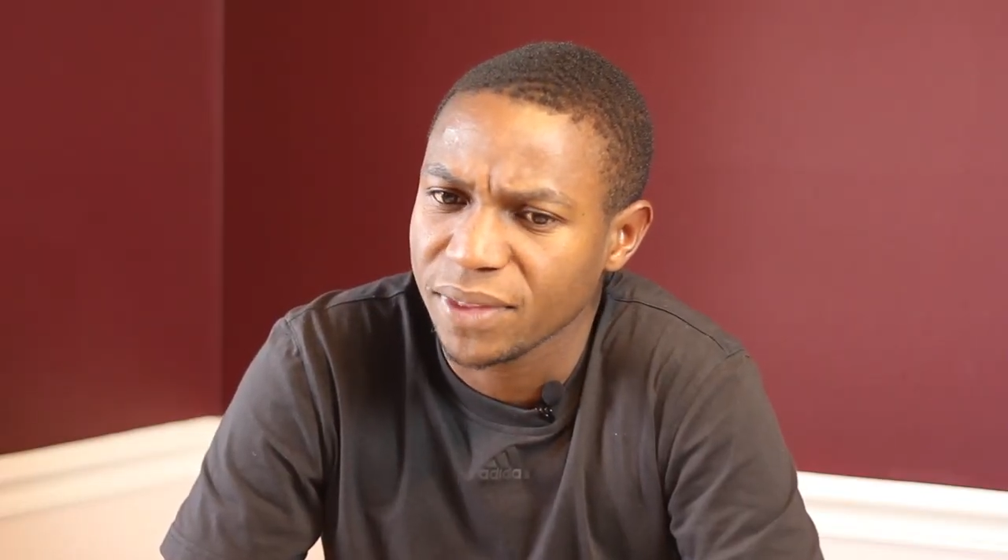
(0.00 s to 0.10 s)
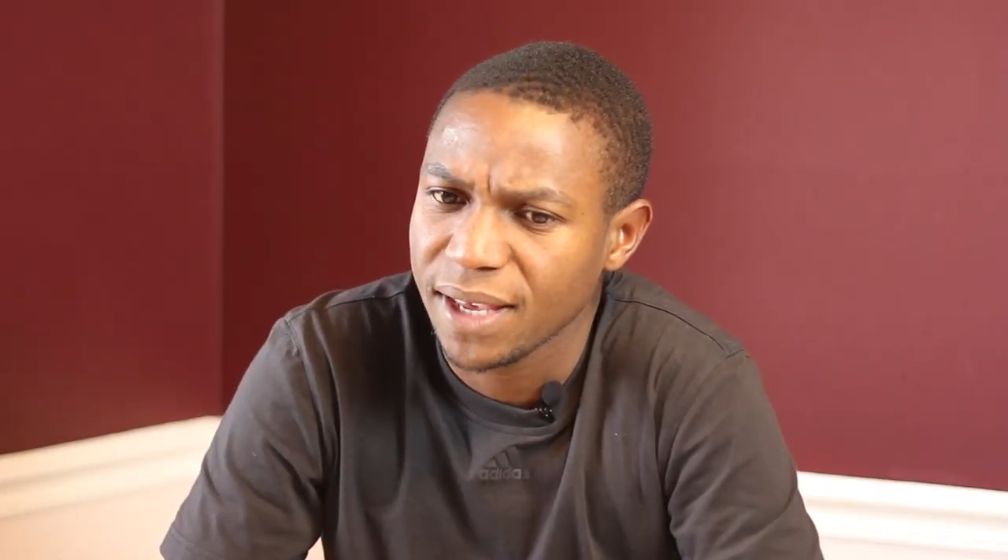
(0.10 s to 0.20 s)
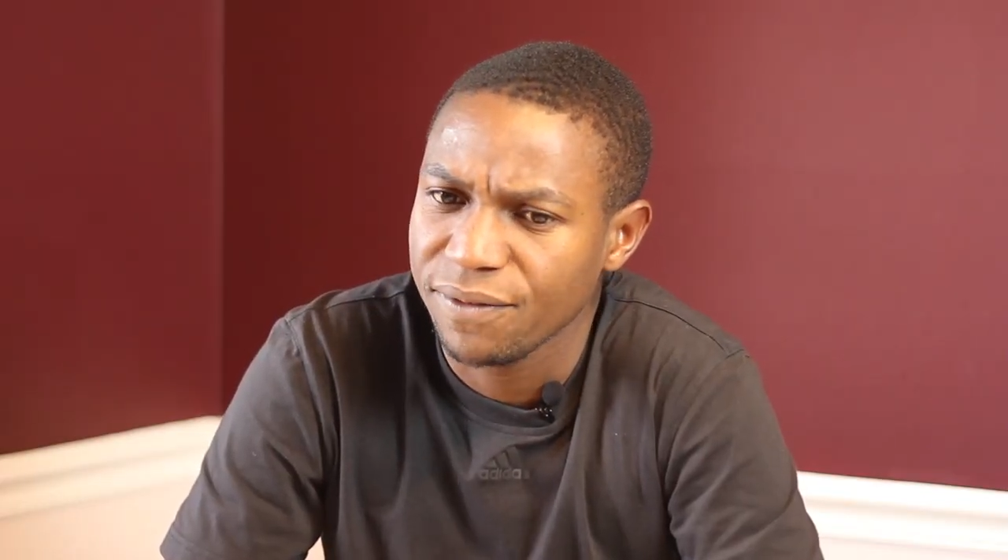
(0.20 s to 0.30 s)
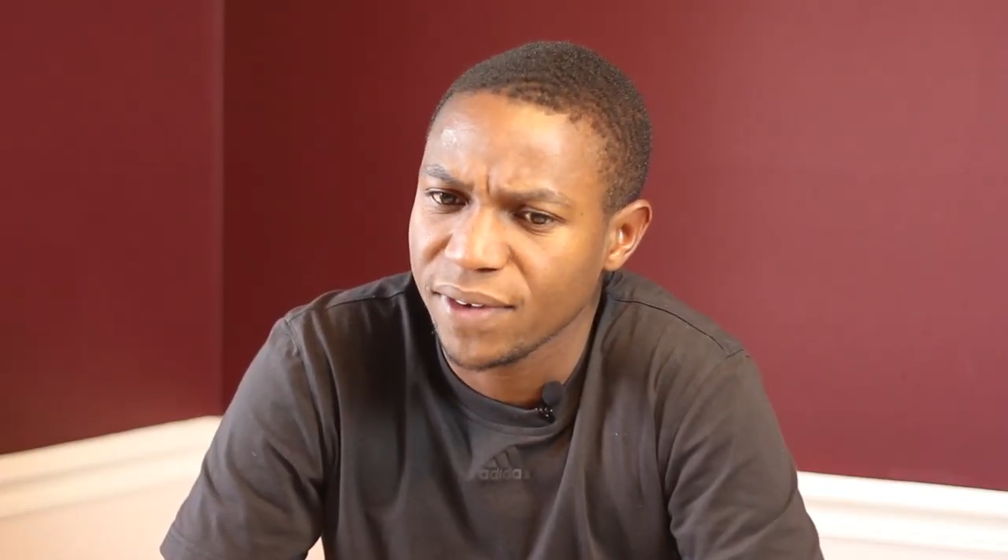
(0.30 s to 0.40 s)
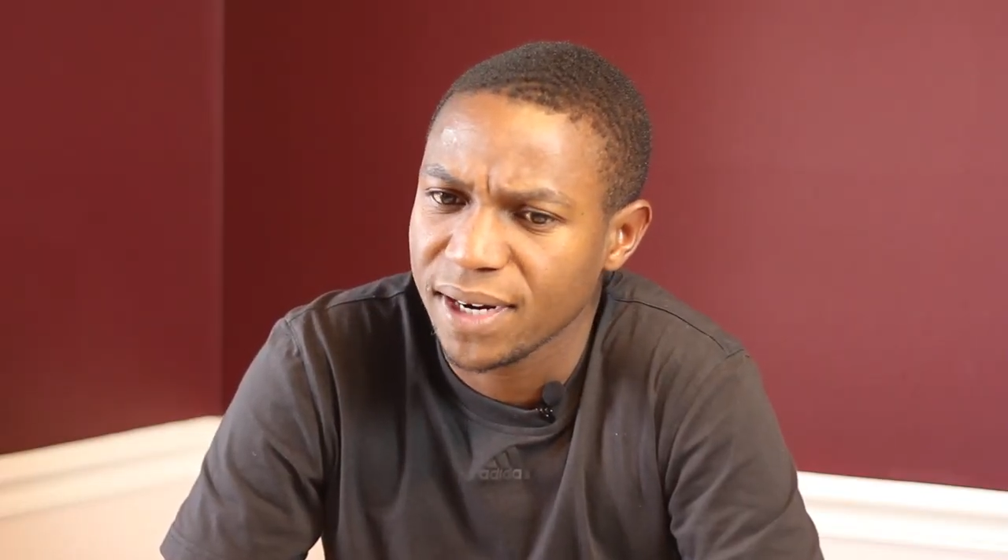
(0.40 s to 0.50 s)

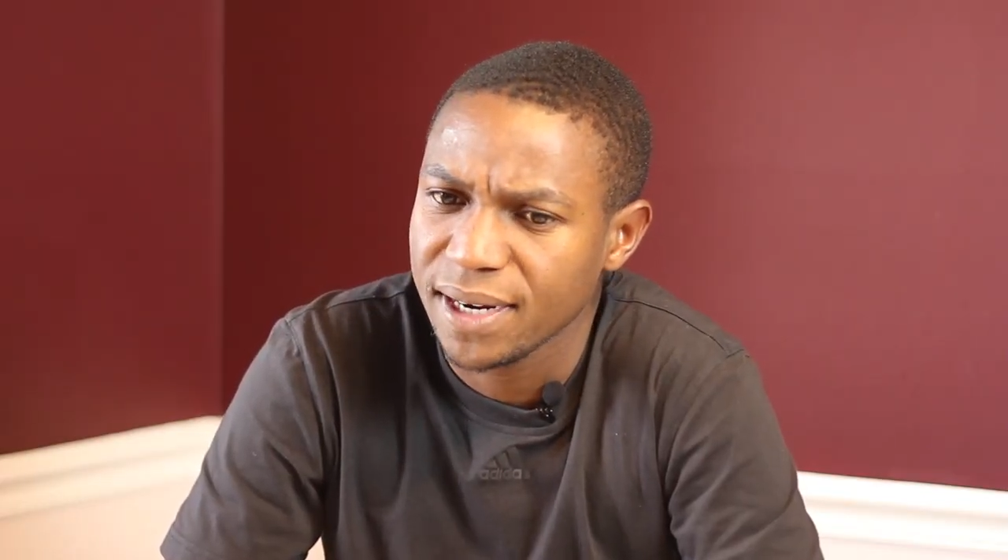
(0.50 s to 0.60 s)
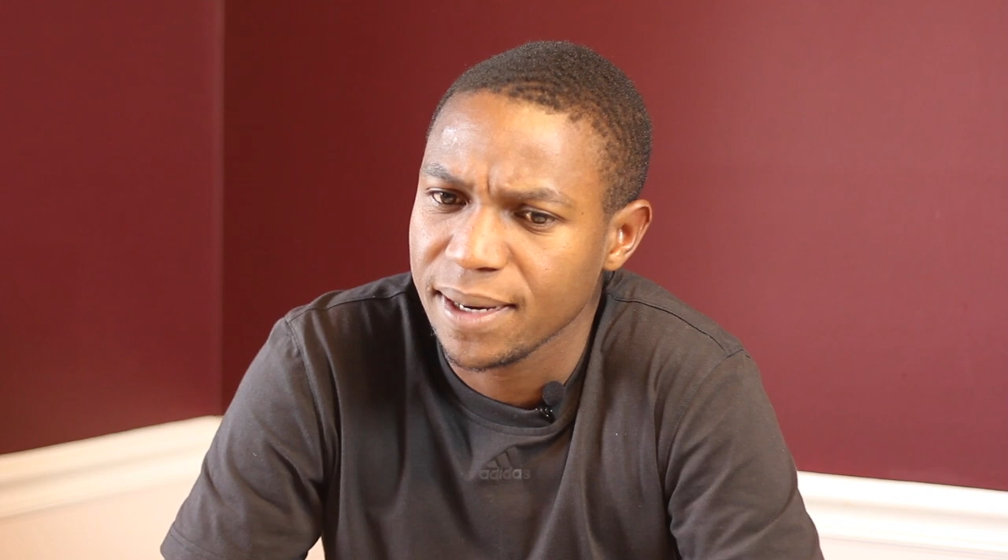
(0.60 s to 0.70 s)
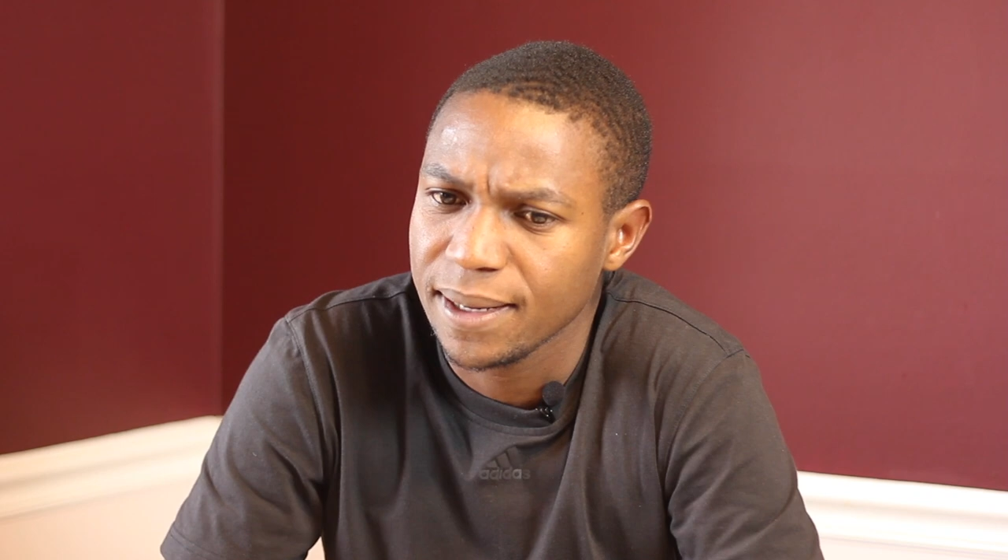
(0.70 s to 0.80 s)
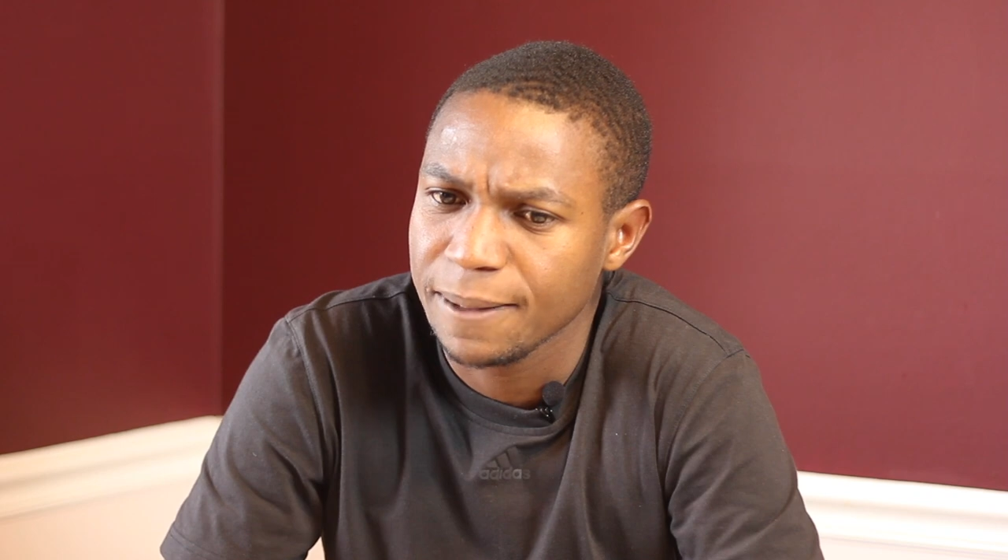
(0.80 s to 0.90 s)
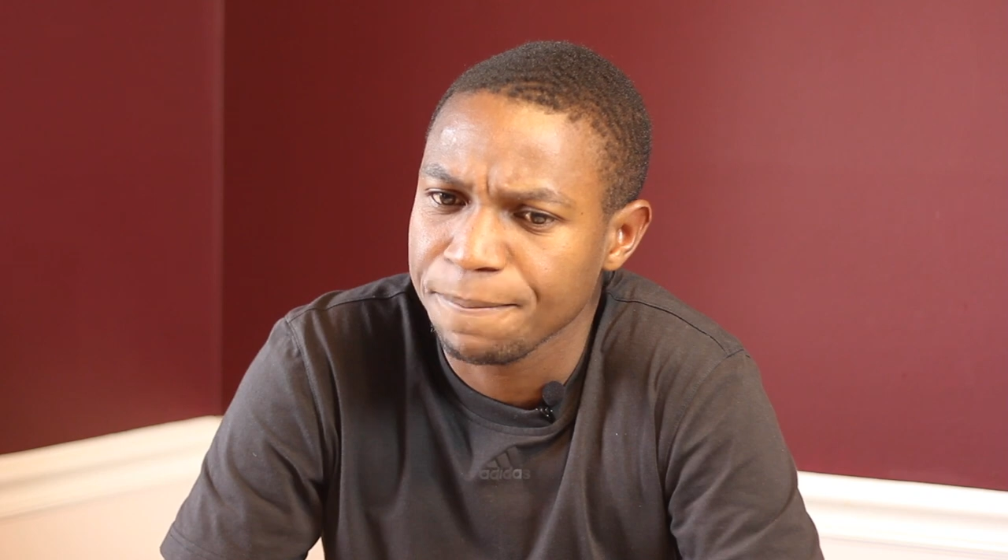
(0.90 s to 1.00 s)
a
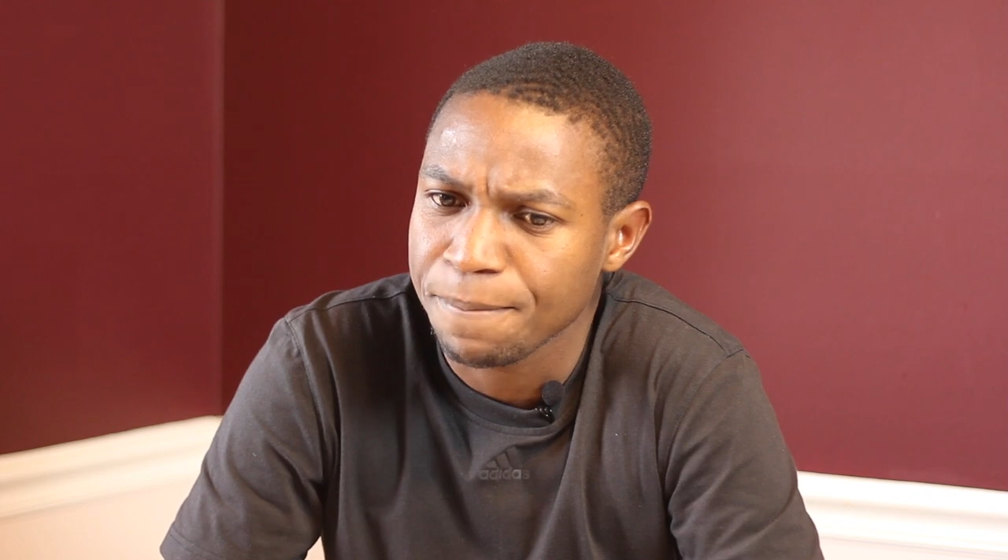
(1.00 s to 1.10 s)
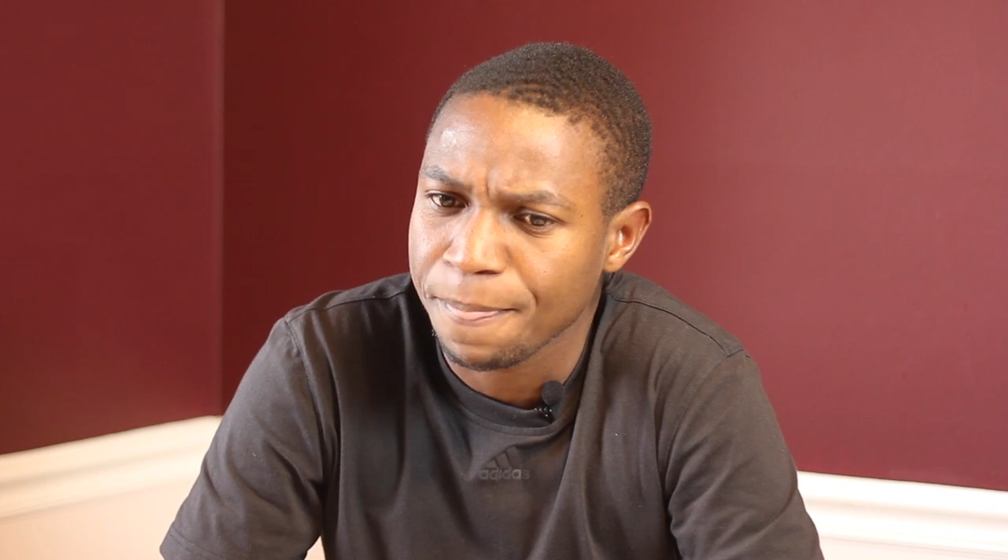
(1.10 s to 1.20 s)
very,